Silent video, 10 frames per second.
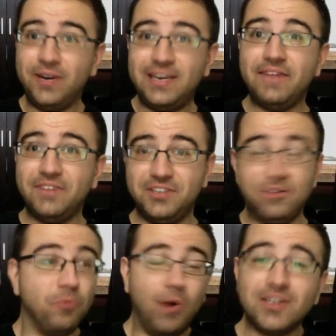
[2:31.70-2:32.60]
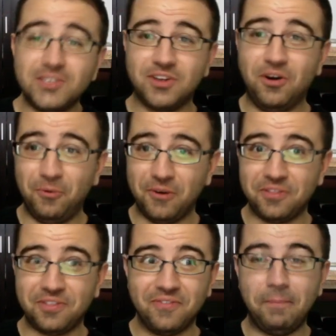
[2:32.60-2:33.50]
with David Duke. Ron
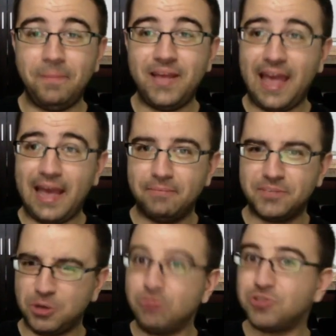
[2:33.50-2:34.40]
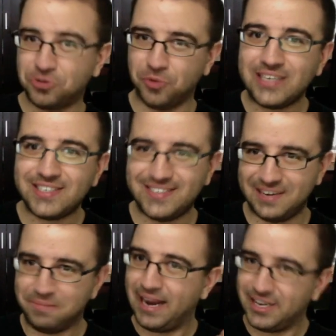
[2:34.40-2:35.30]
Stallworth became so
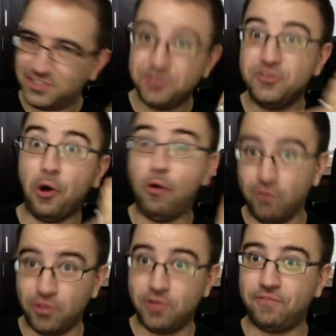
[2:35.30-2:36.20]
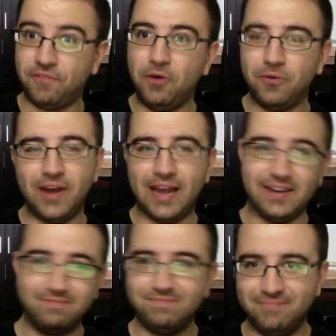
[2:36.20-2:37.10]
trusted by Duke over the phone
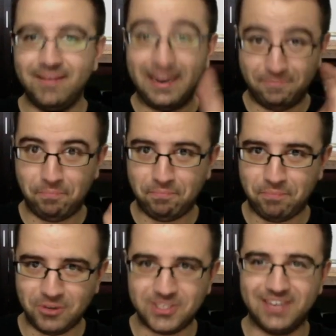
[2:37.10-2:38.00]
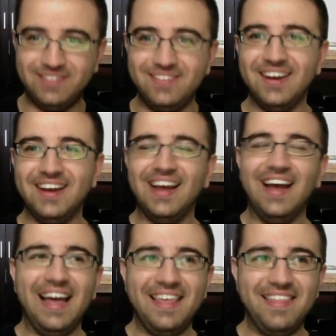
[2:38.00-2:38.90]
and in person
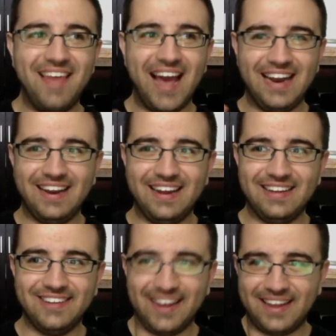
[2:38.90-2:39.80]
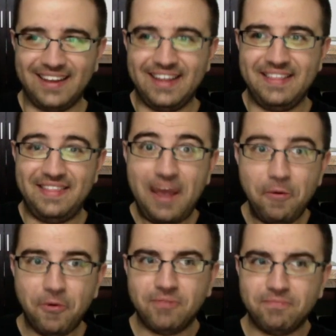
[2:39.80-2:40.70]
that, like,
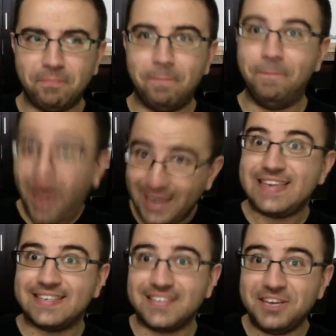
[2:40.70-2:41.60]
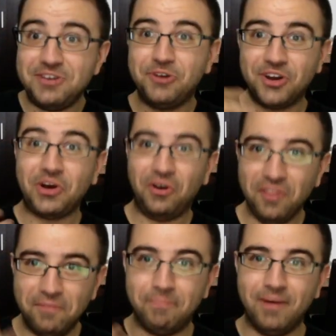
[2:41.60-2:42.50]
they were buddies. You could
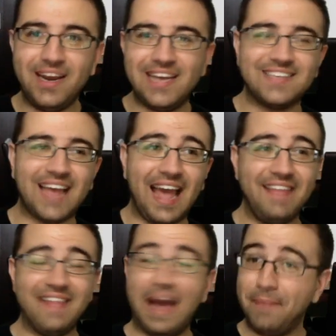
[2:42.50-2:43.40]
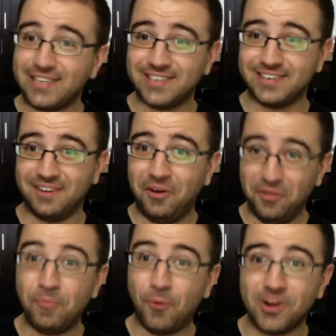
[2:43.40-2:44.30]
call them buddies. And that makes it
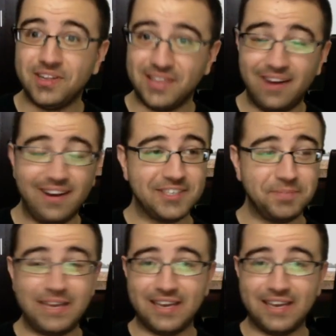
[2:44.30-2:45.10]
all the more hilarious